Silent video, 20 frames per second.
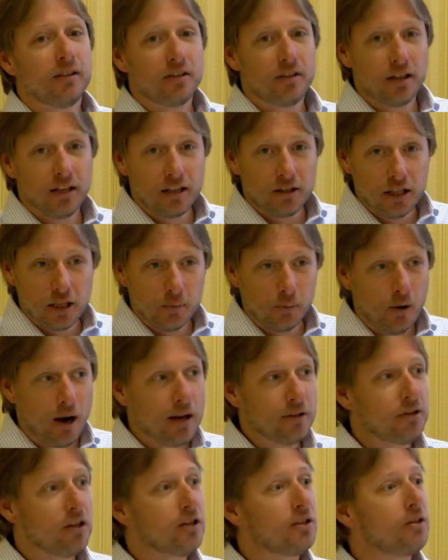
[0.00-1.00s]
To get this
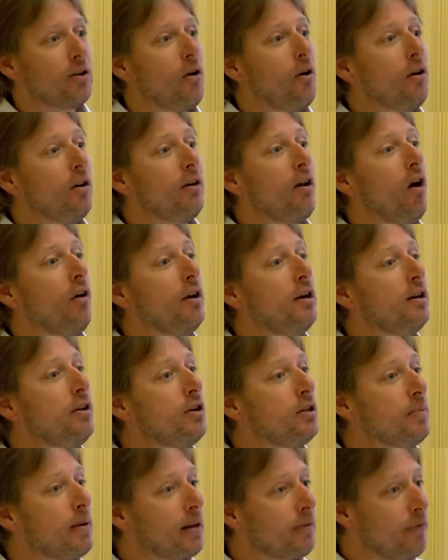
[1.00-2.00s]
process started, all you need to
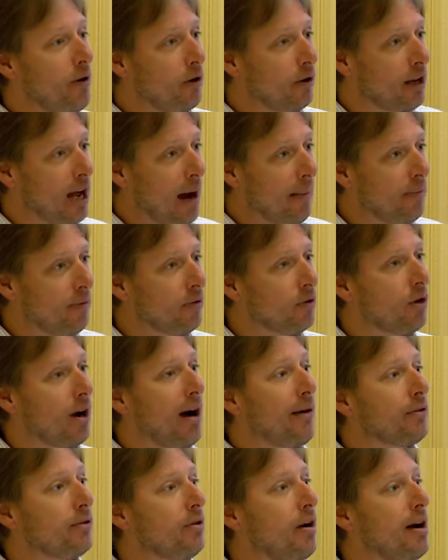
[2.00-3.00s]
do is make a photocopy of your
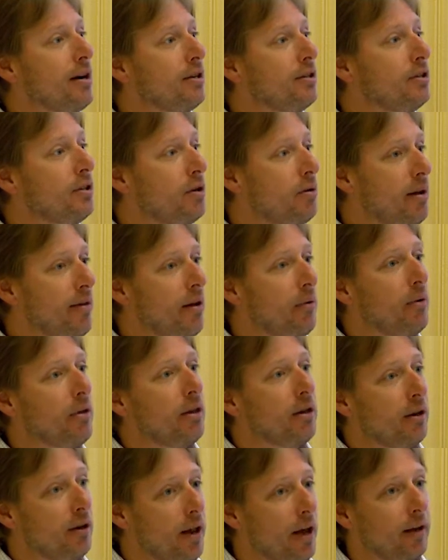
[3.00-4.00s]
driver's license, and you have that with
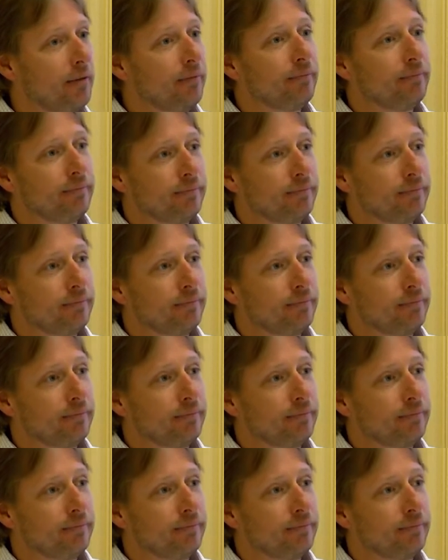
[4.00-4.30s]
you today.